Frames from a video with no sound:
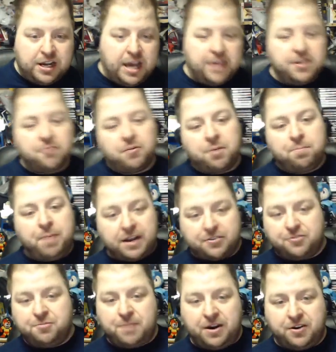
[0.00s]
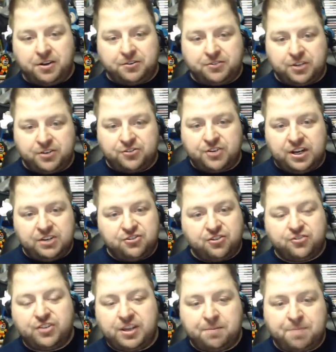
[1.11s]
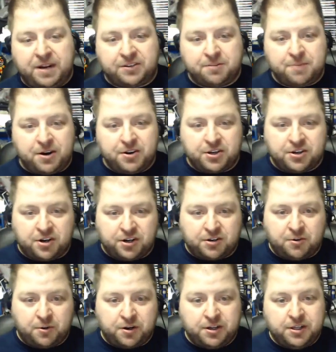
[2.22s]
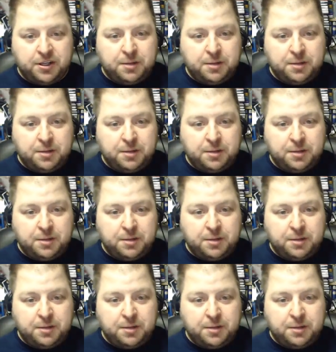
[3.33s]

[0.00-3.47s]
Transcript: and then run back through Mario Sunshine just to get back to the Mario Kart court.